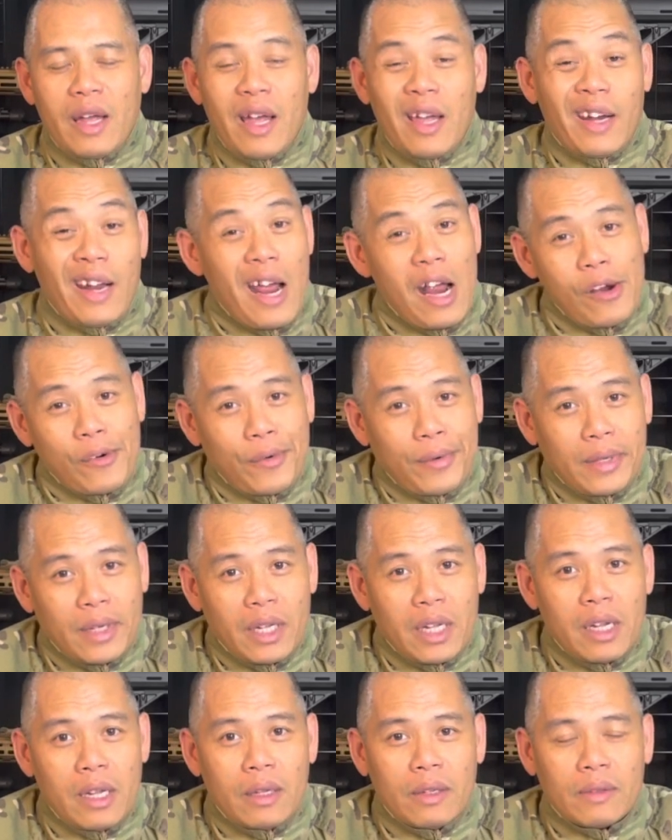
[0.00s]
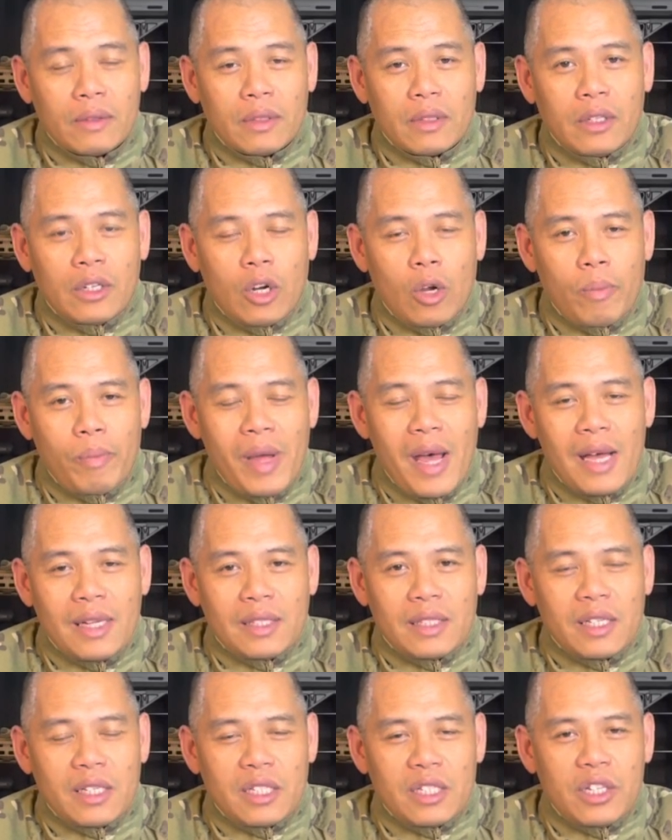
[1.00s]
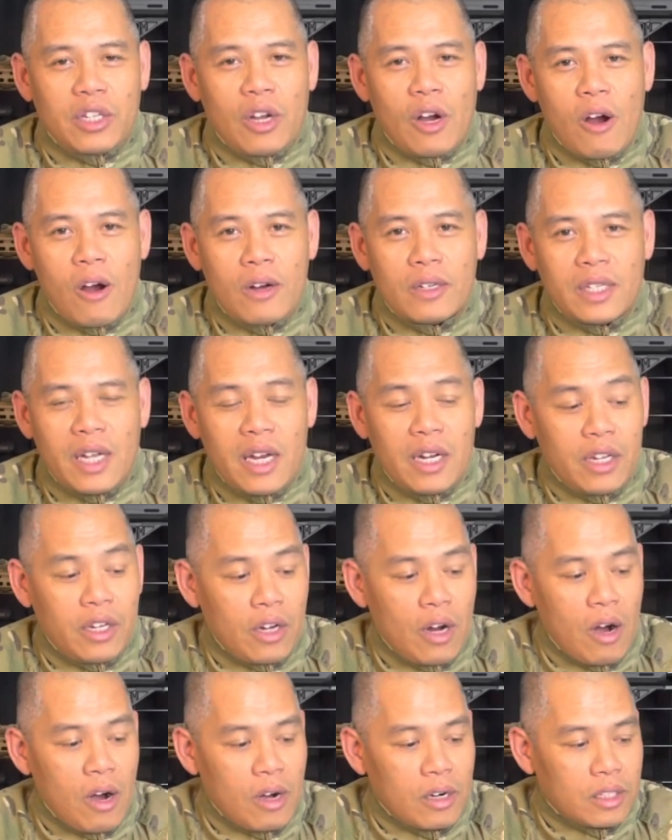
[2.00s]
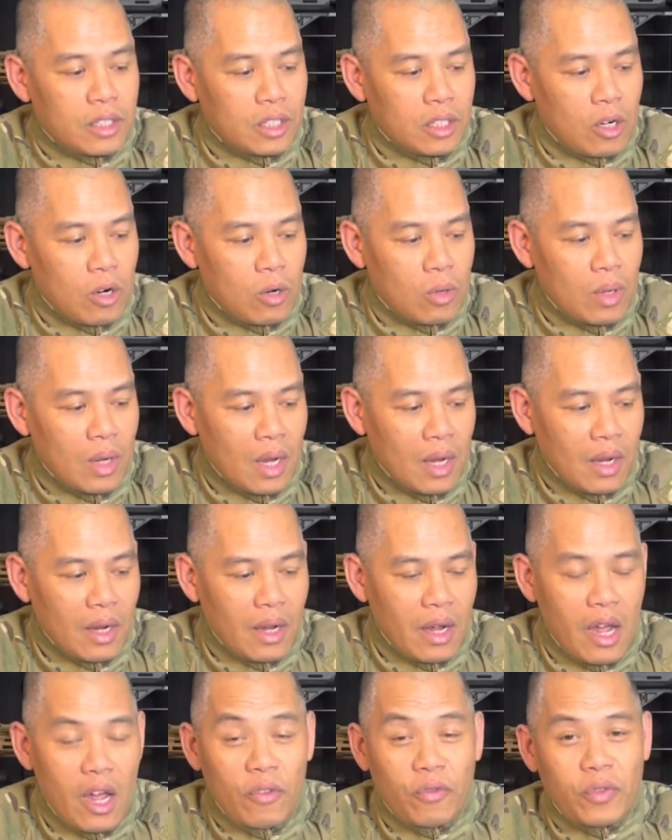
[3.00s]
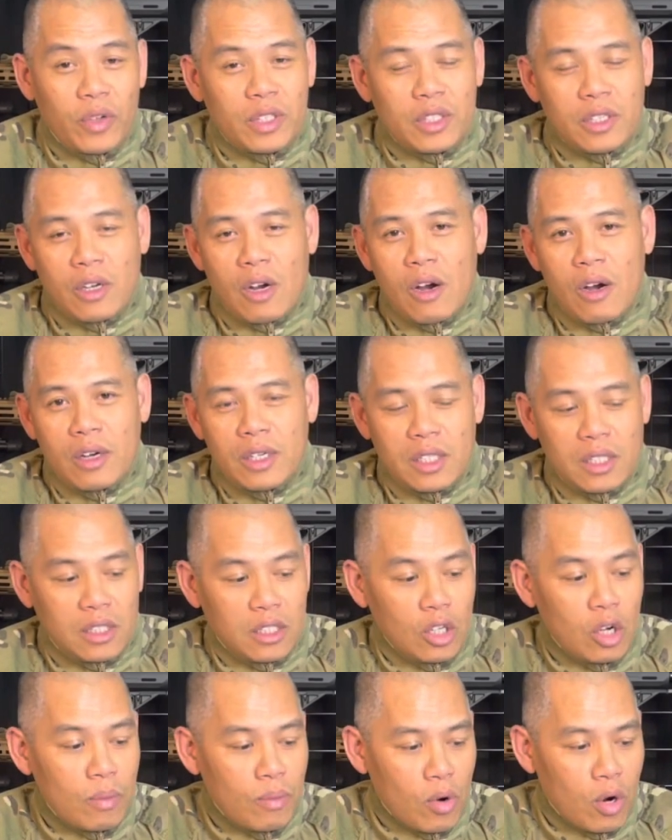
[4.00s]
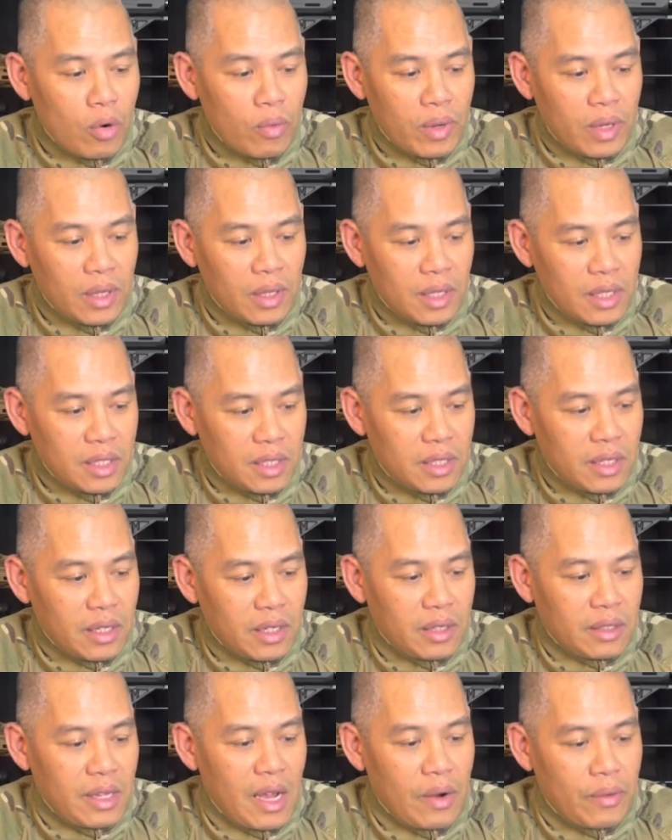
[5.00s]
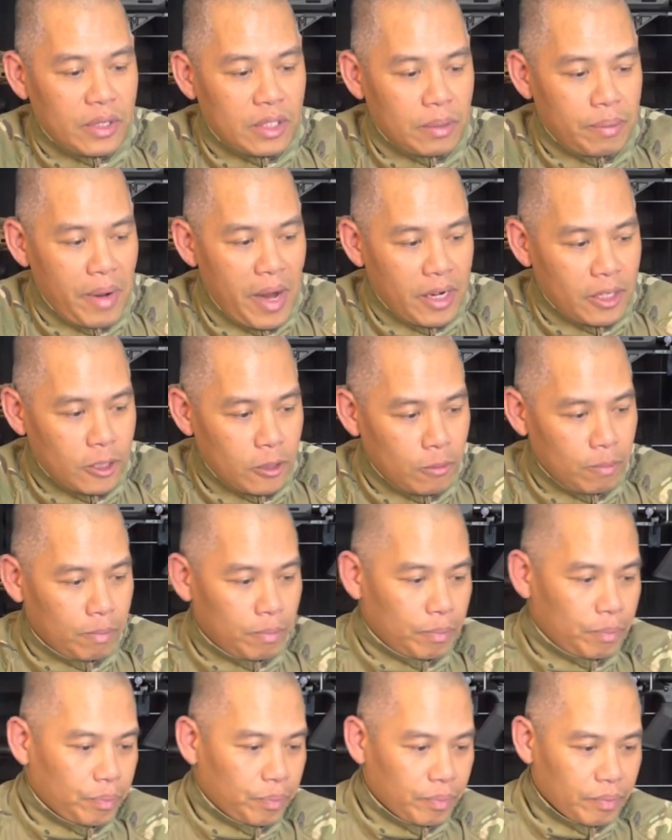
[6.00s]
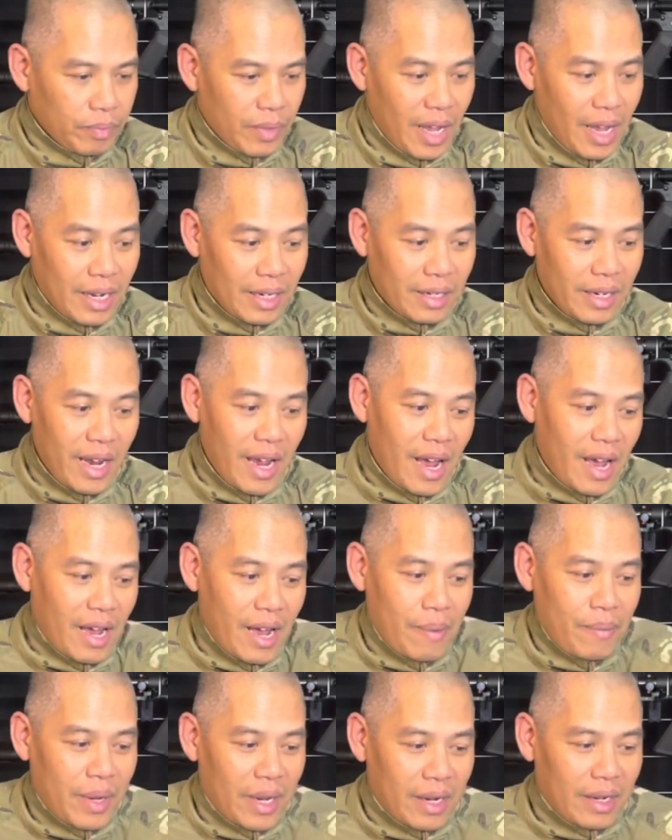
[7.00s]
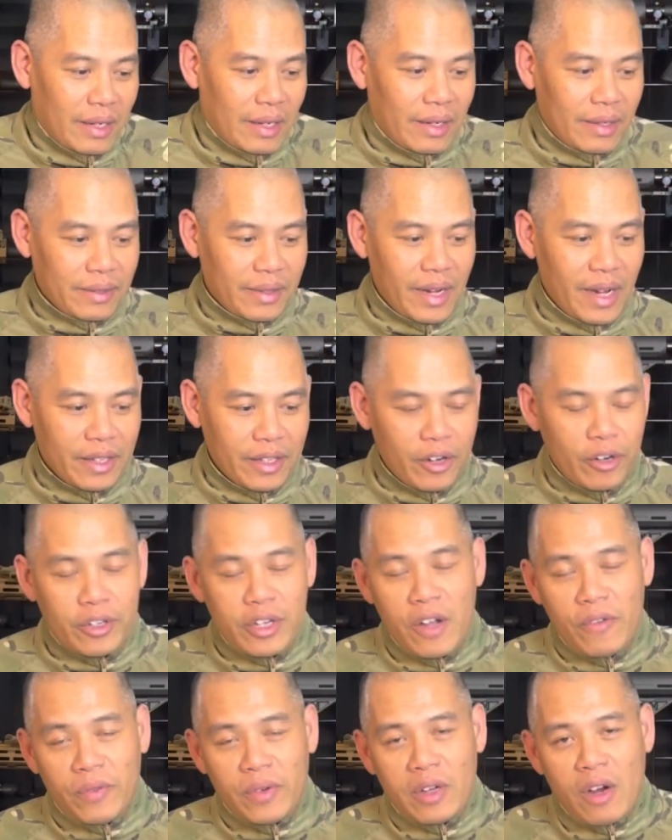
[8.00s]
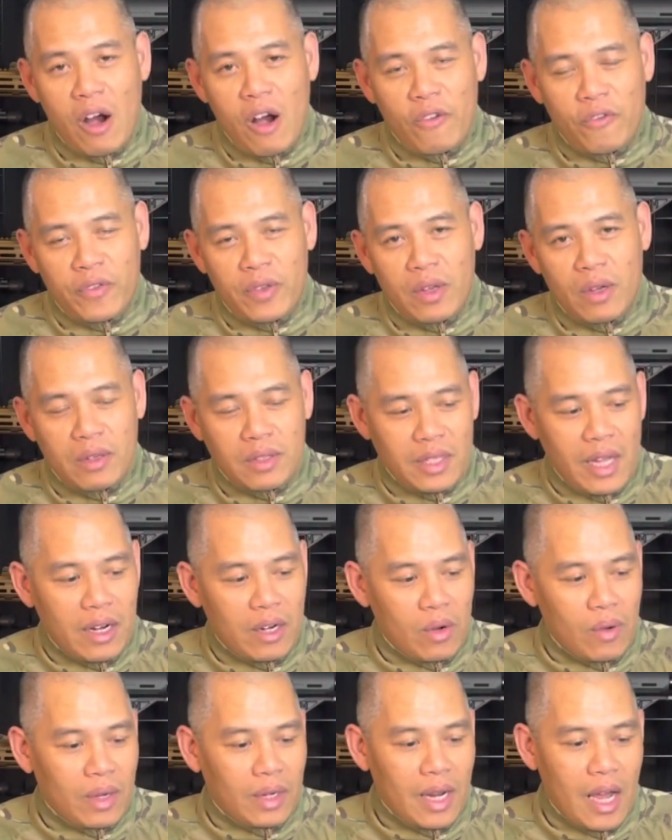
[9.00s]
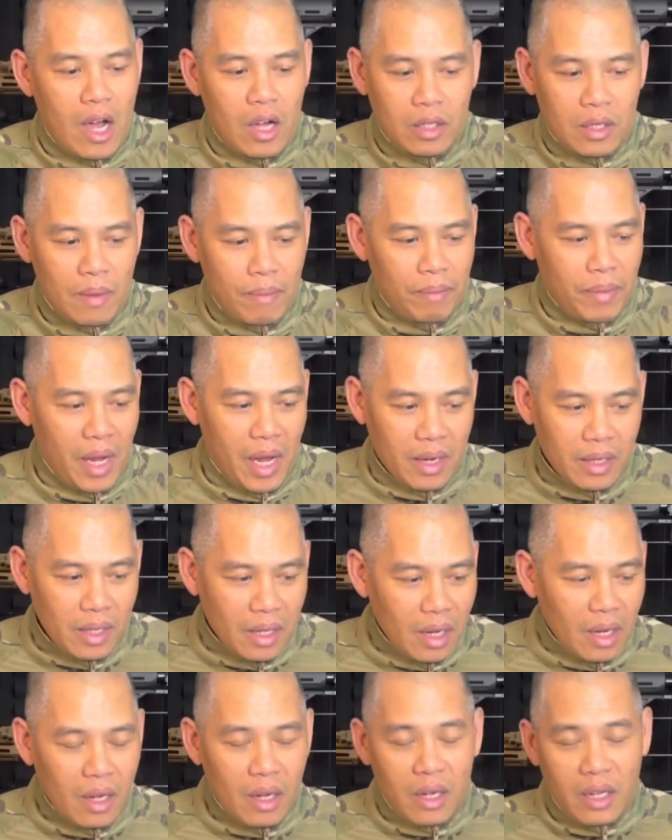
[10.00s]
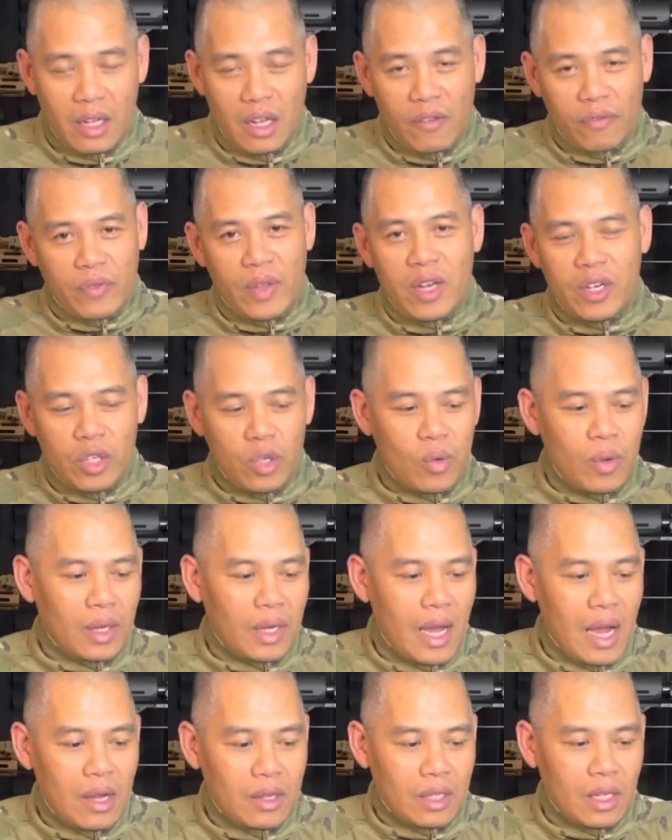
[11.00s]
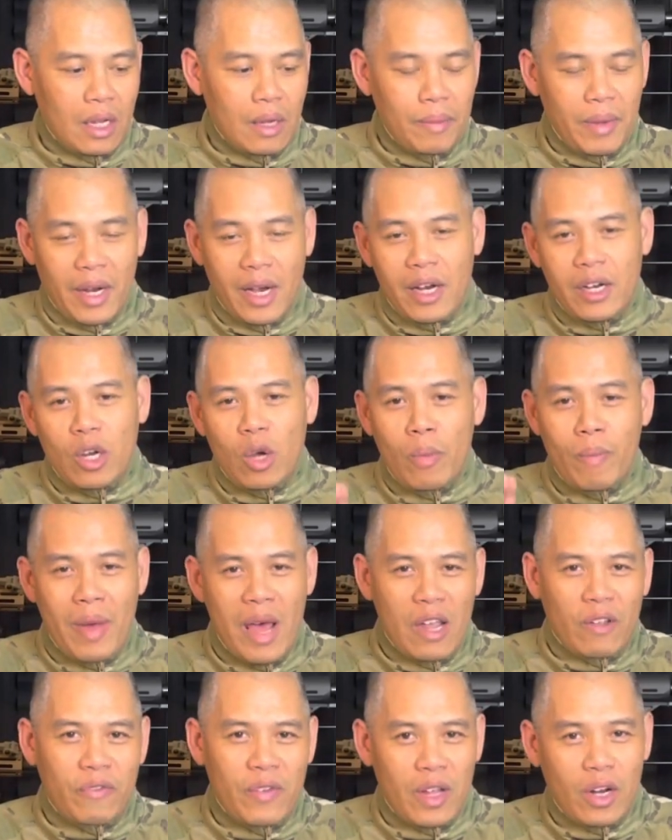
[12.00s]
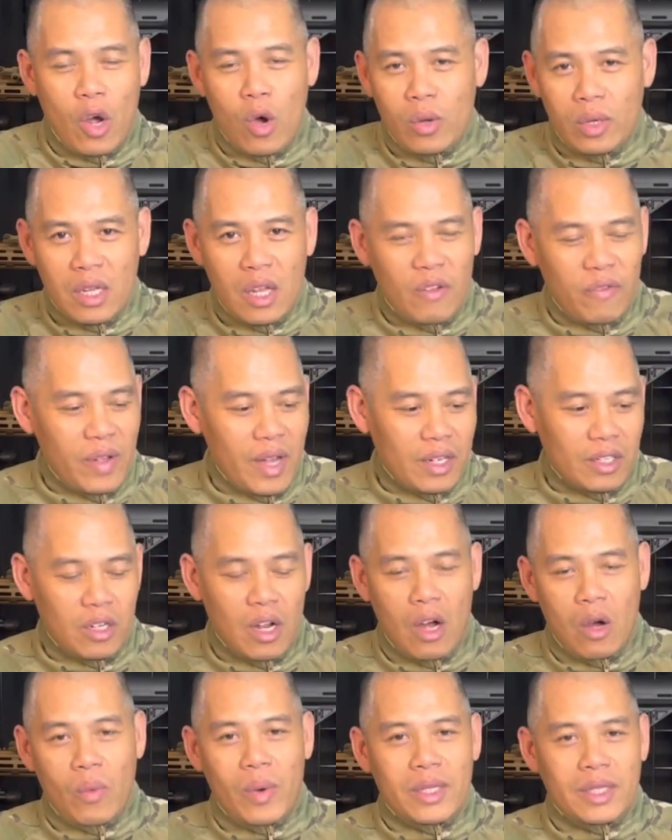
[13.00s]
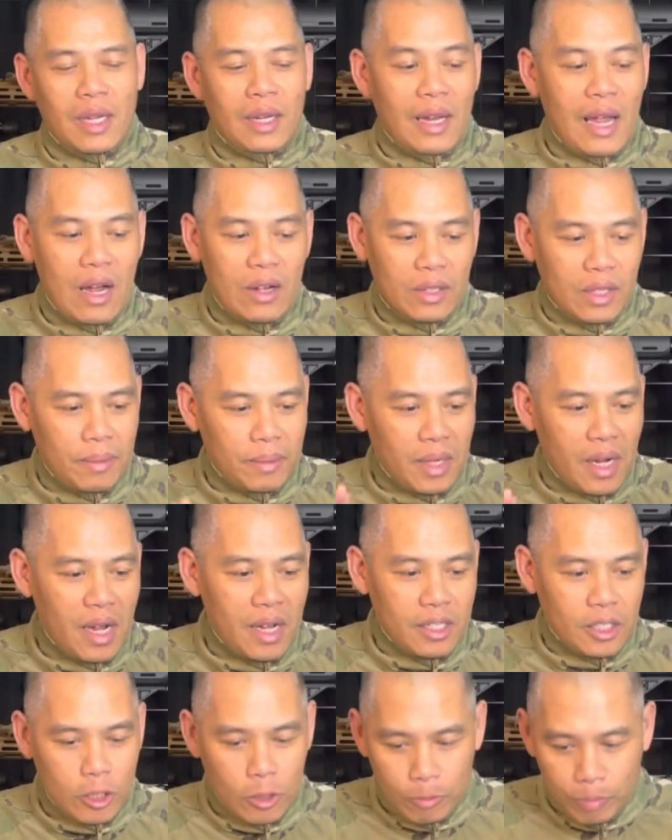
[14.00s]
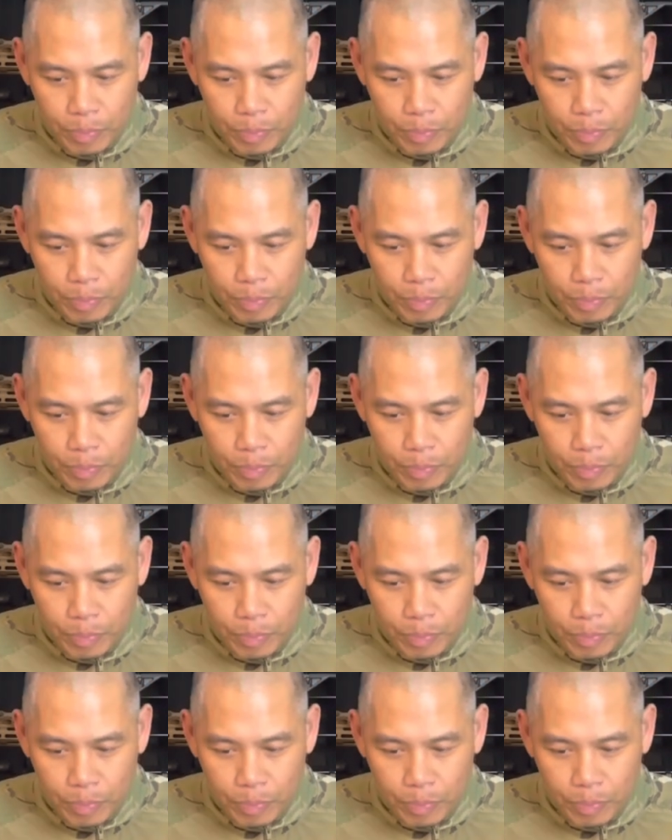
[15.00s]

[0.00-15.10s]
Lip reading: and accurately, you know, past 60 yards, 80 yards. So FSR is still more realistic in that respect. And yeah, I mean, yeah, there definitely are fields that don't allow them, but if they do allow them, and I know MagFed only events always allow them, guys,